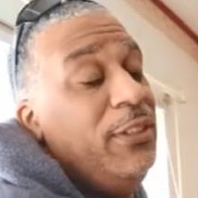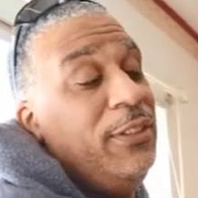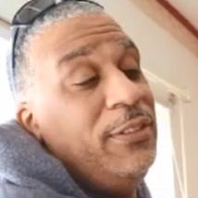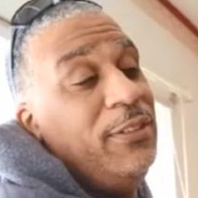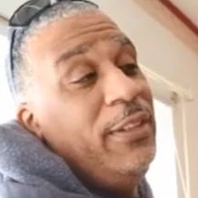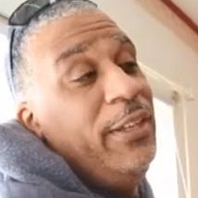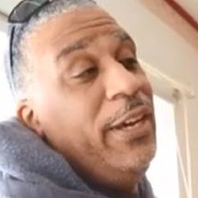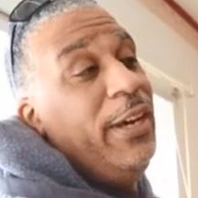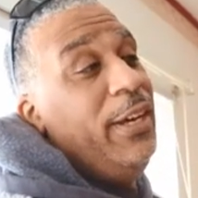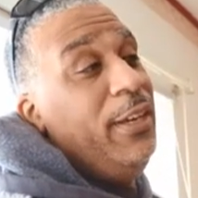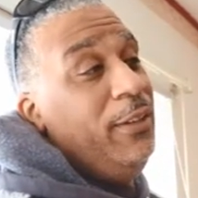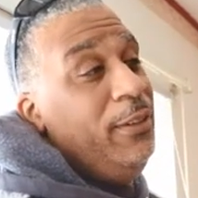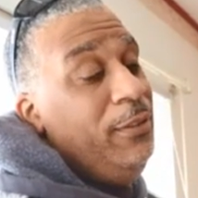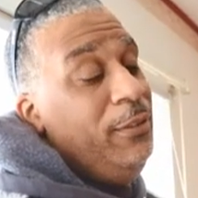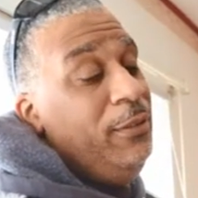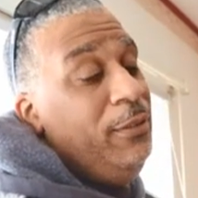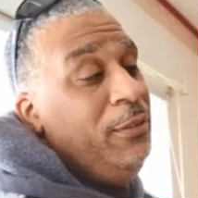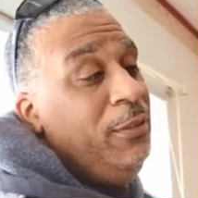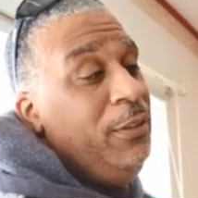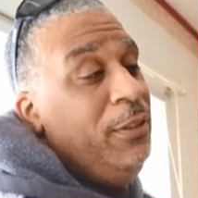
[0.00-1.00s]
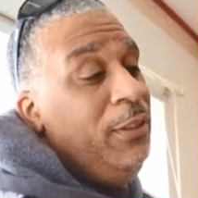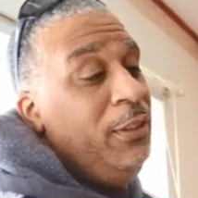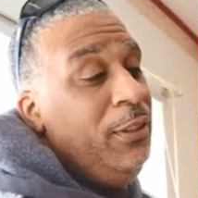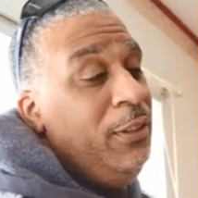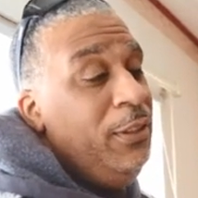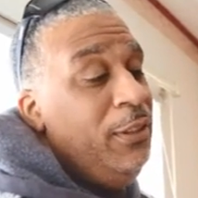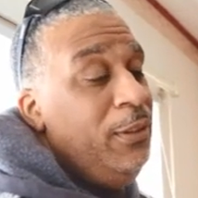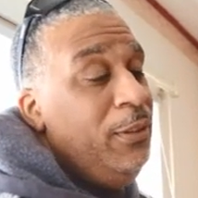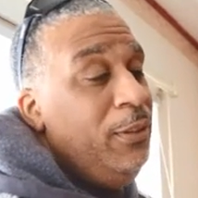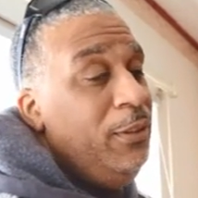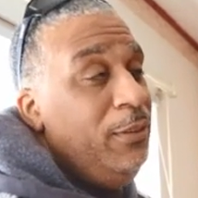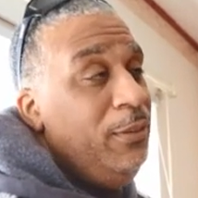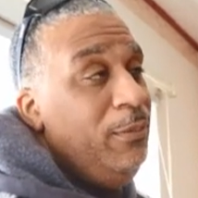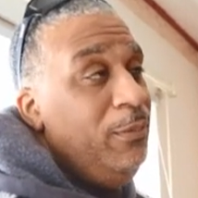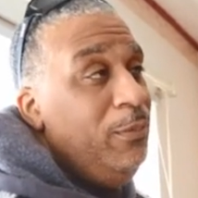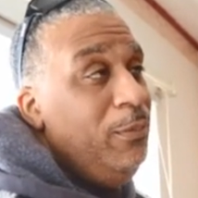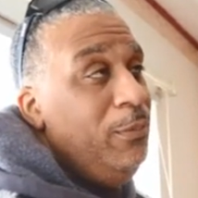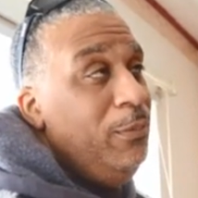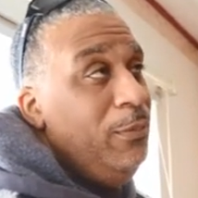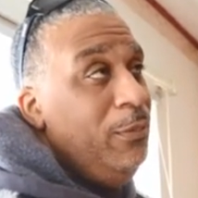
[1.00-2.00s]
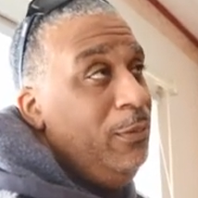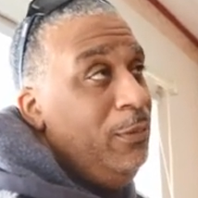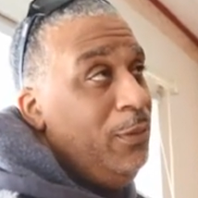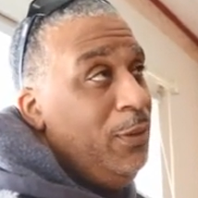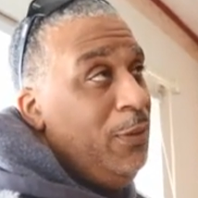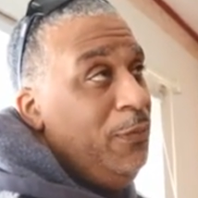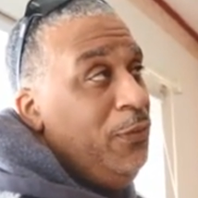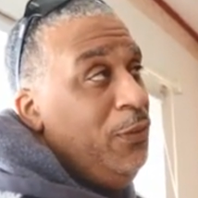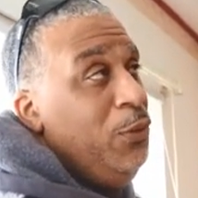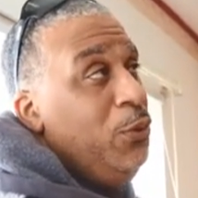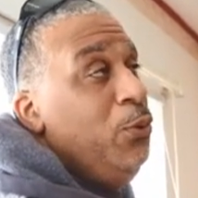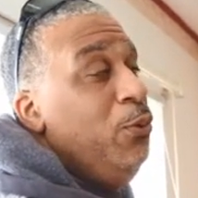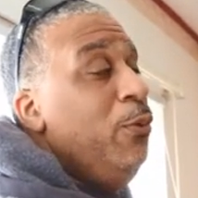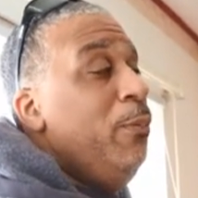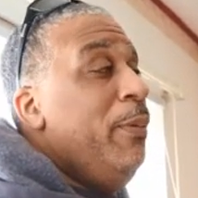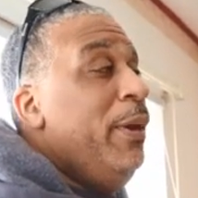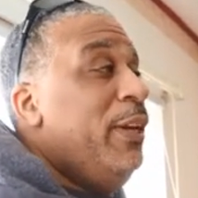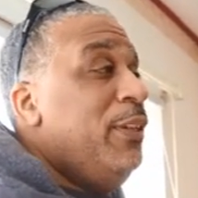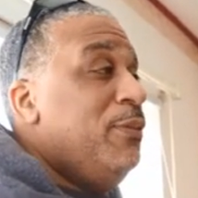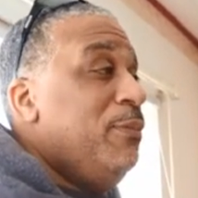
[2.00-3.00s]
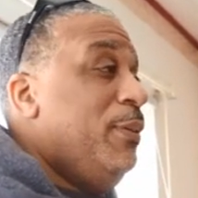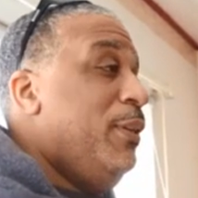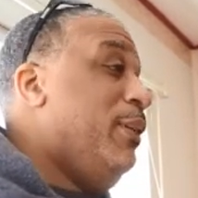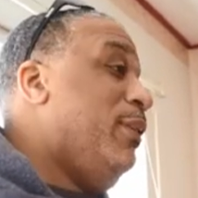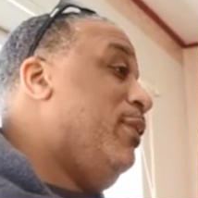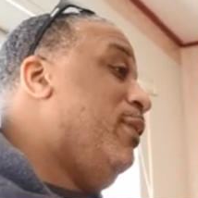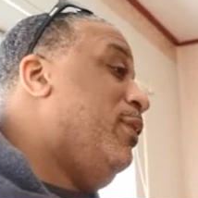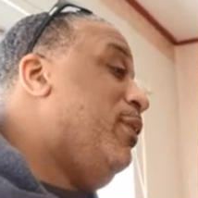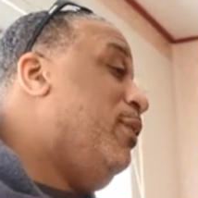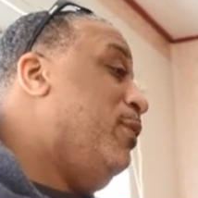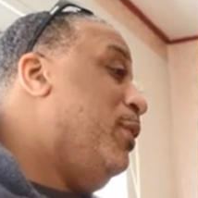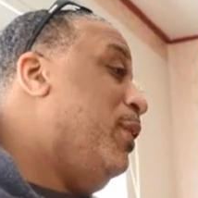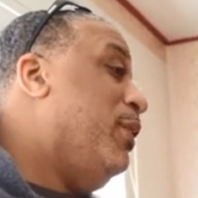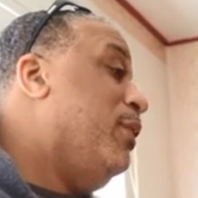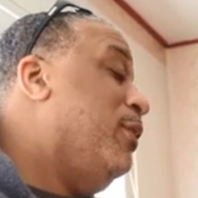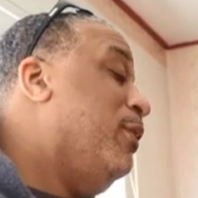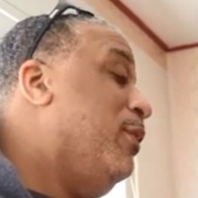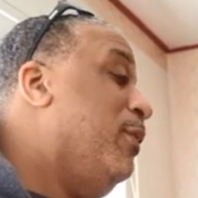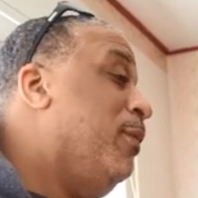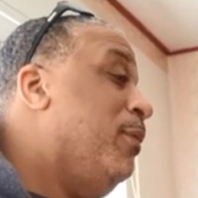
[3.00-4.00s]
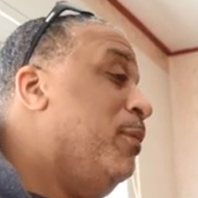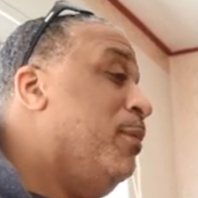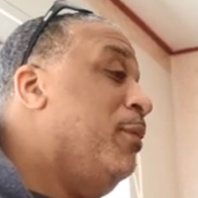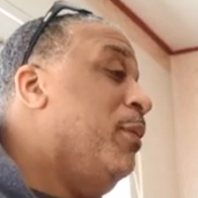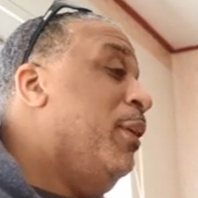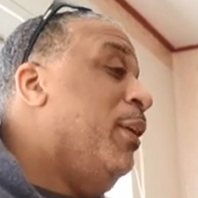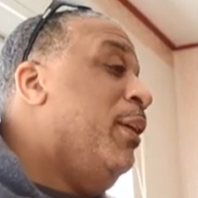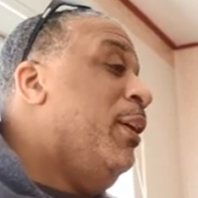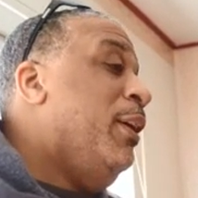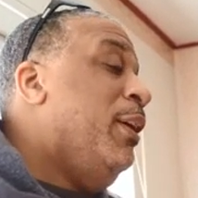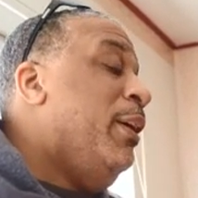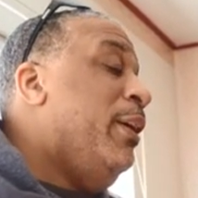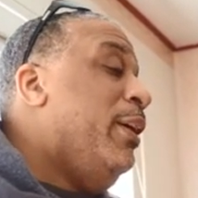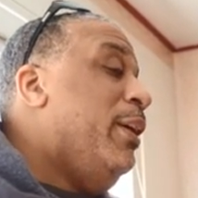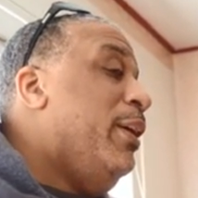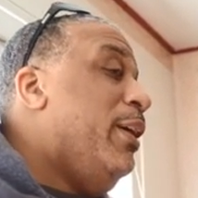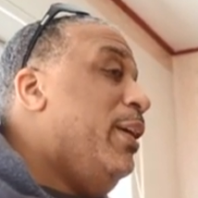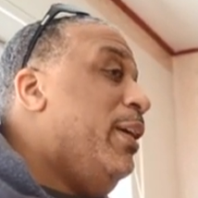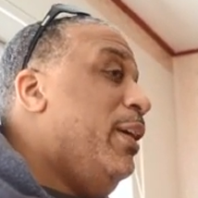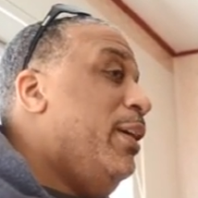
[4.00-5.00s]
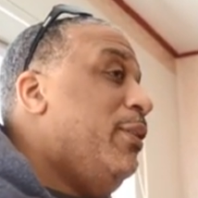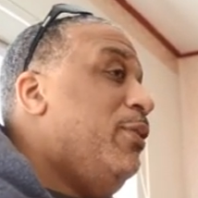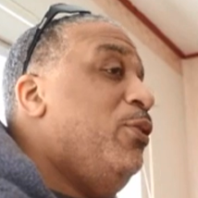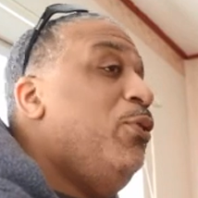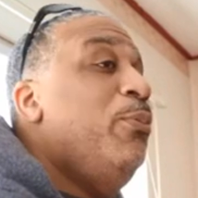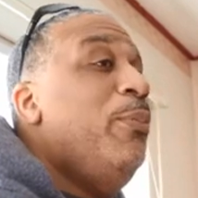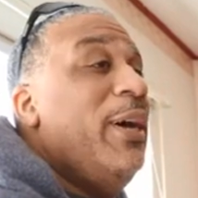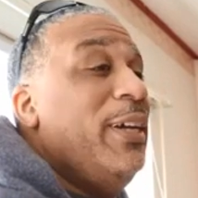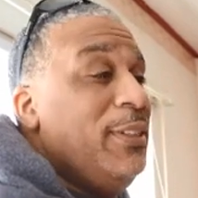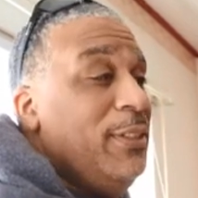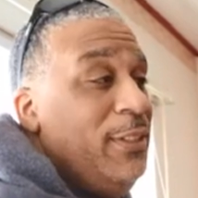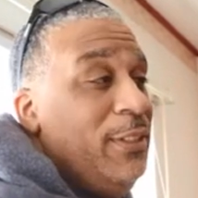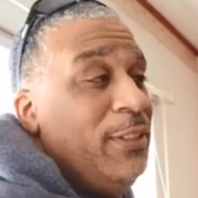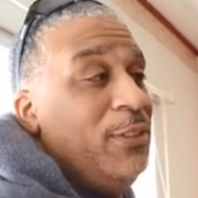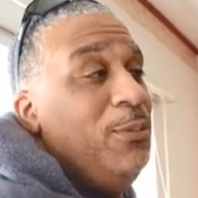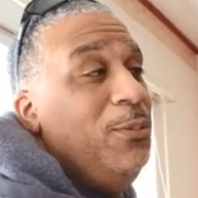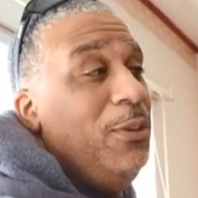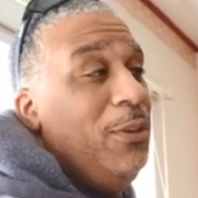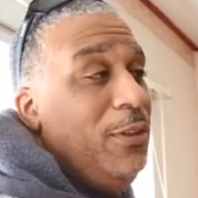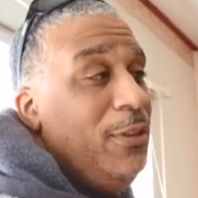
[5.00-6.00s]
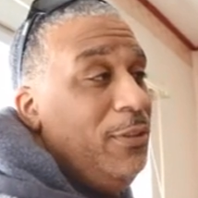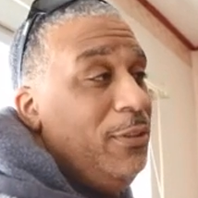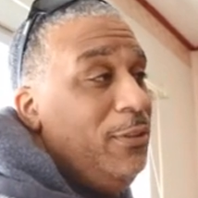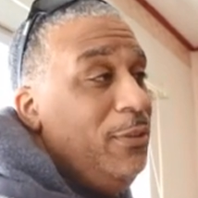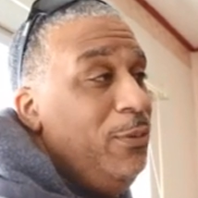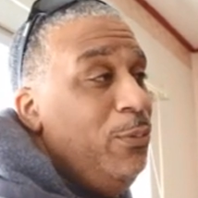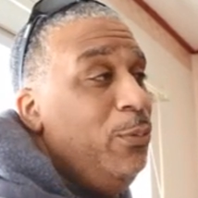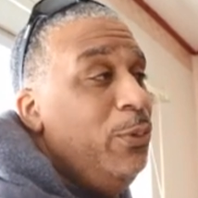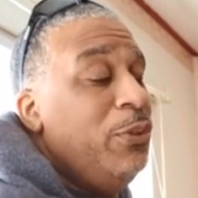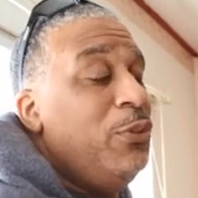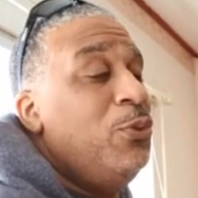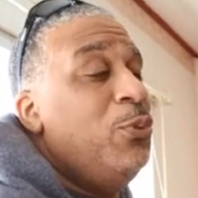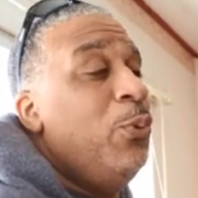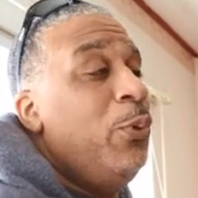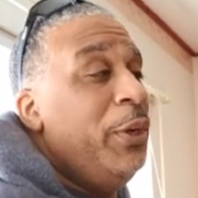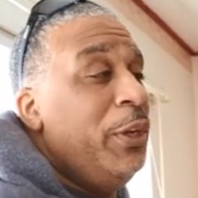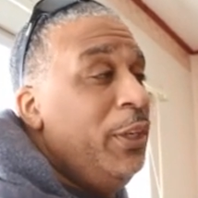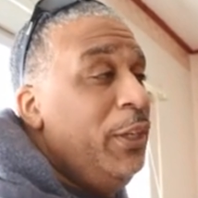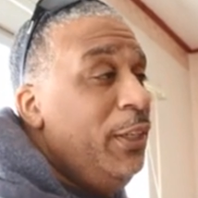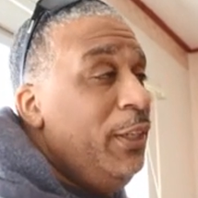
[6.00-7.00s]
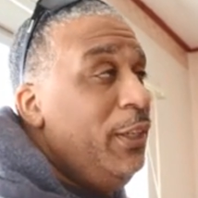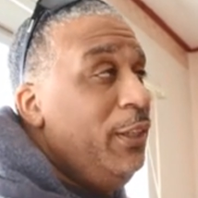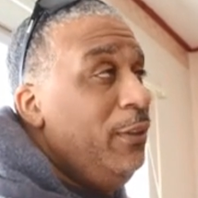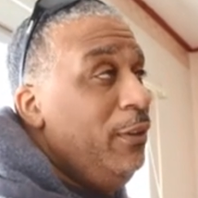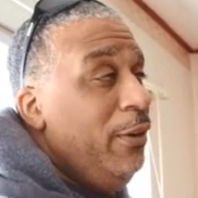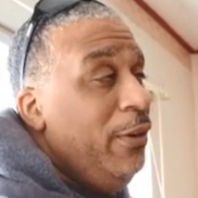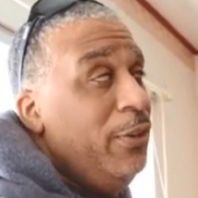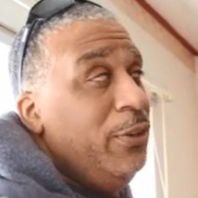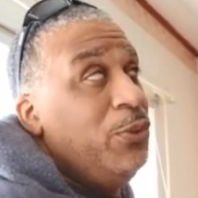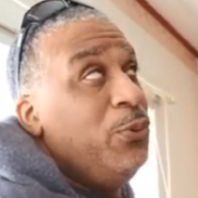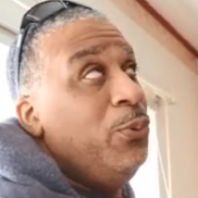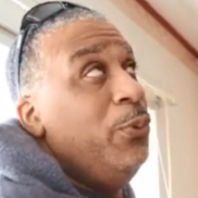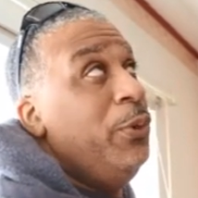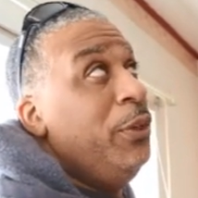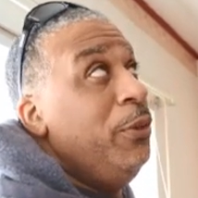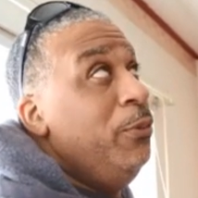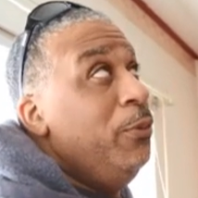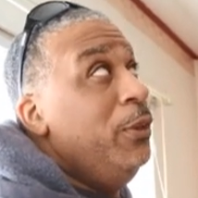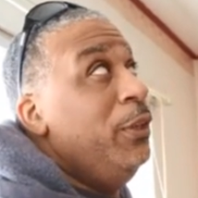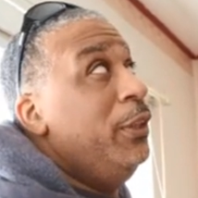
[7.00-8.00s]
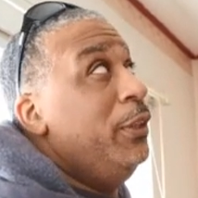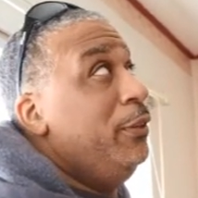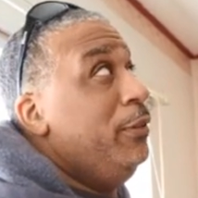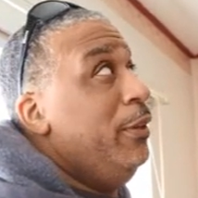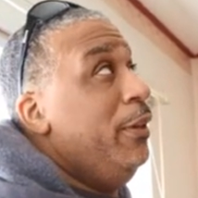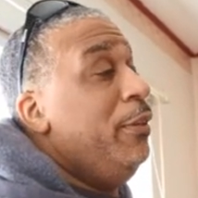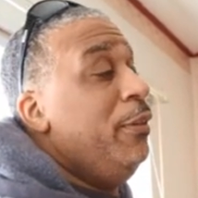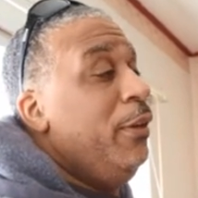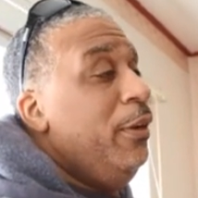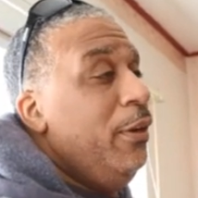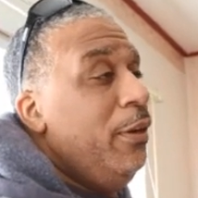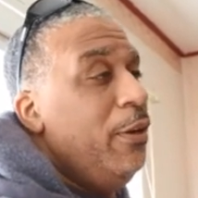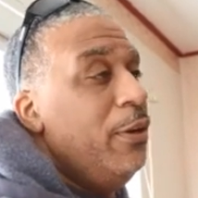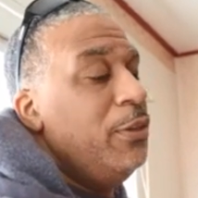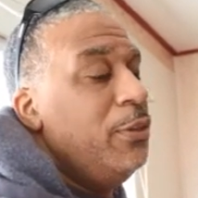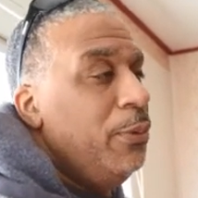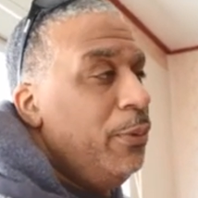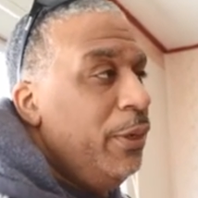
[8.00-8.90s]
is that the if you do a basement, you mm-hmm. need to do uh, two by six walls with 20 R21, I think.